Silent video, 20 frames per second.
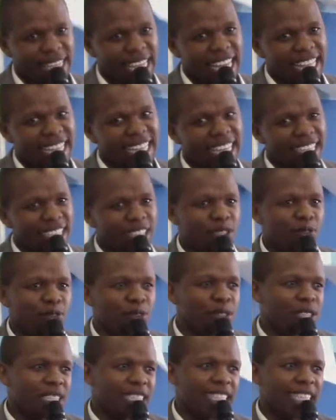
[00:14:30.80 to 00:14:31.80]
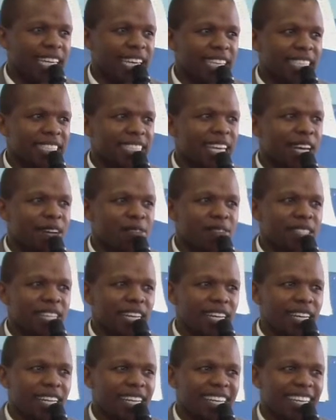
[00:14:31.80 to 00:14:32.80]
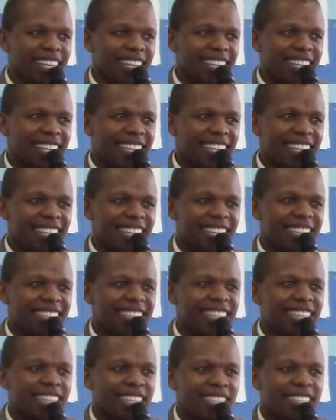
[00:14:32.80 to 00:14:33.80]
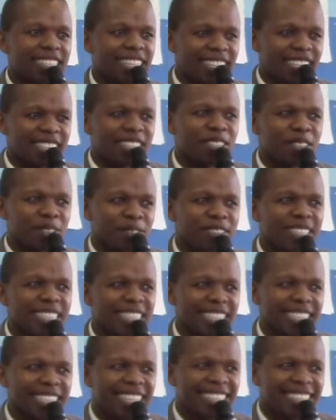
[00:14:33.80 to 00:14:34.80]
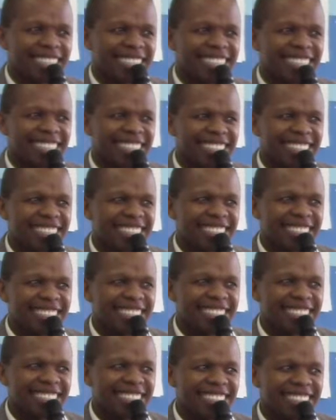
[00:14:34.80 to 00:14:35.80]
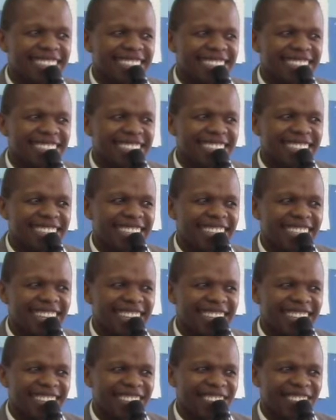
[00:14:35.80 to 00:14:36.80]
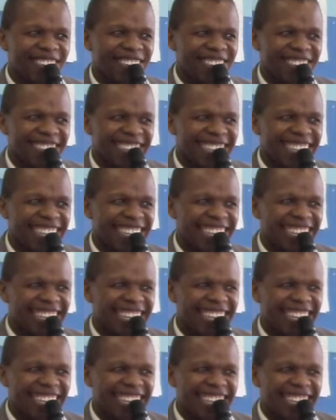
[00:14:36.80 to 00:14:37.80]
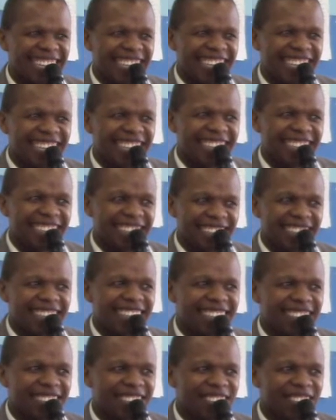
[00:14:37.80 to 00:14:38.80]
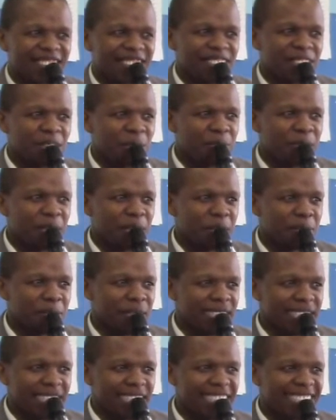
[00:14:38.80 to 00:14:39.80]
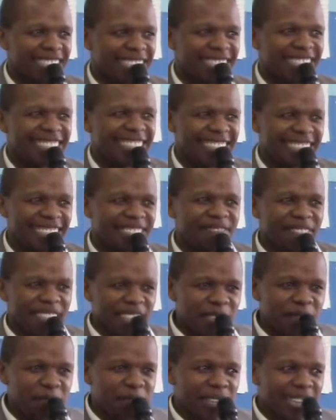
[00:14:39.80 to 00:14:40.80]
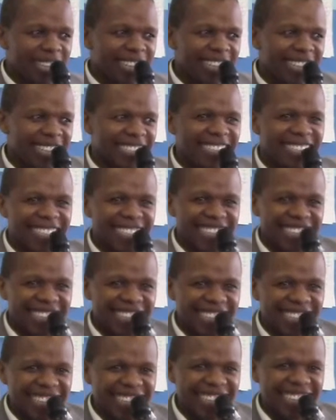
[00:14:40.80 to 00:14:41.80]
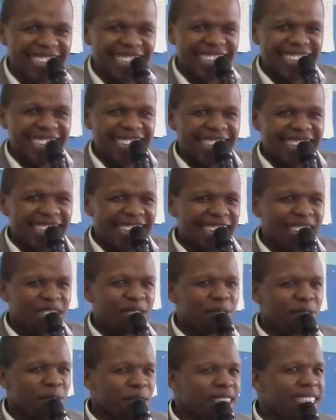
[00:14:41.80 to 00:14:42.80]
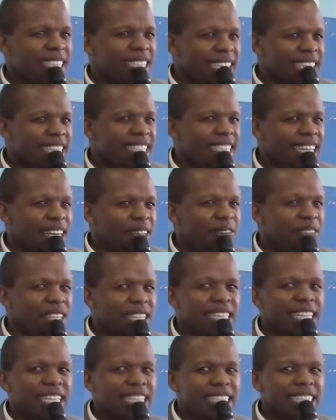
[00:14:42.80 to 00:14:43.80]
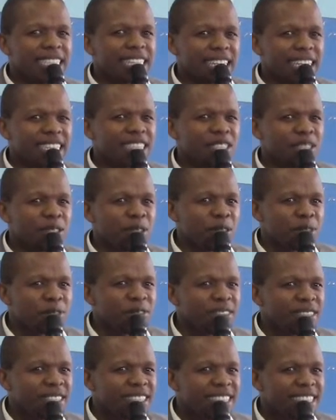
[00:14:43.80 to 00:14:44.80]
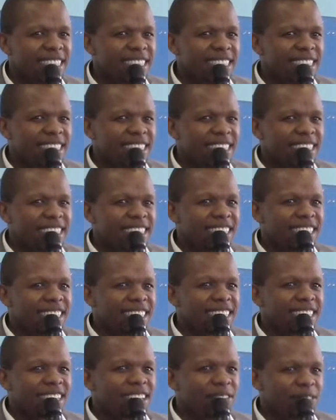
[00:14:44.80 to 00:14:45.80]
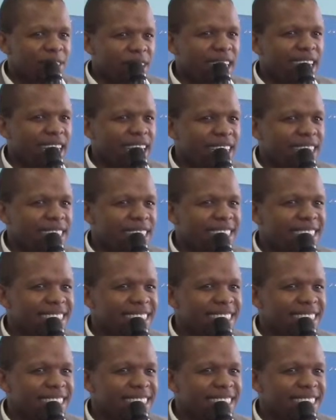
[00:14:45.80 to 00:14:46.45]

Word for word: That is 40 years after the resurrection of Jesus. Hallelujah. Yeah, those who know mathematics, plus minus there. Eh? It's 40 years after the resurrection of, of Christ.